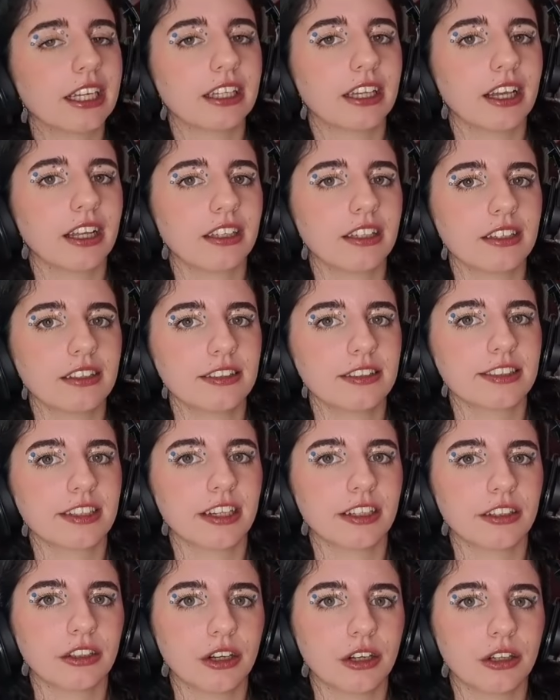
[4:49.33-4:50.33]
Hey, at least
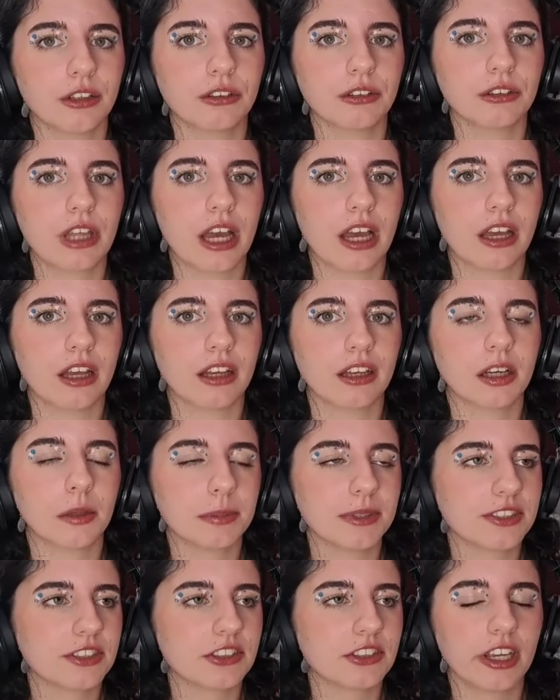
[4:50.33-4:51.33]
I know that
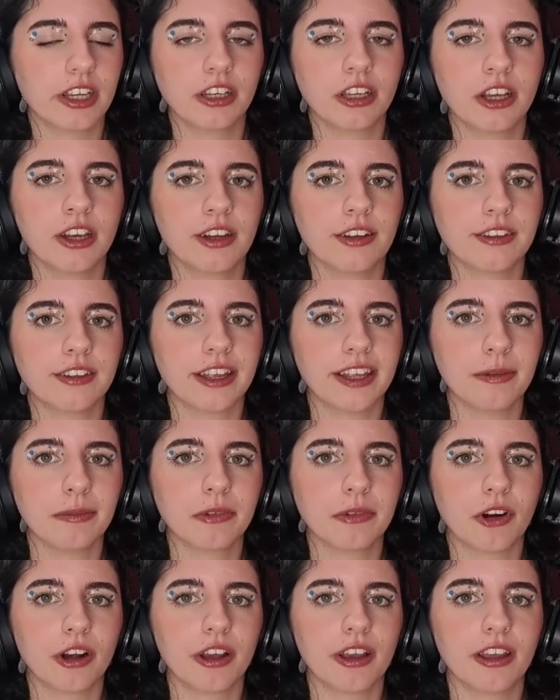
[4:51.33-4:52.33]
I've been saying her name
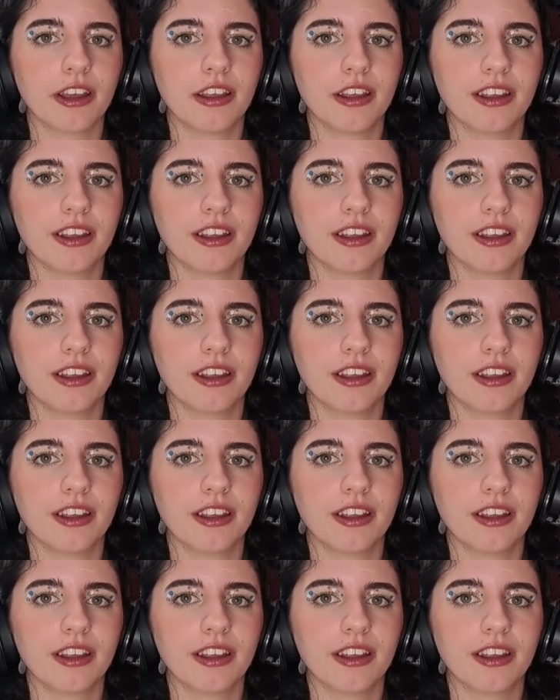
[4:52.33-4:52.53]
right.